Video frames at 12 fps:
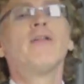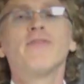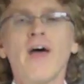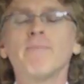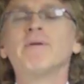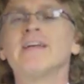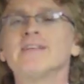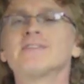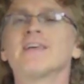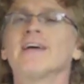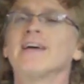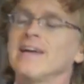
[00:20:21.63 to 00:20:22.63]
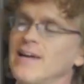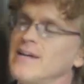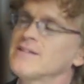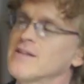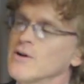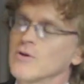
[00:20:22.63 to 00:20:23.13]
That means
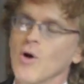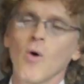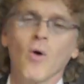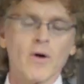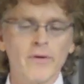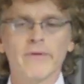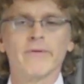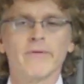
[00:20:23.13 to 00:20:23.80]
he's their Lord.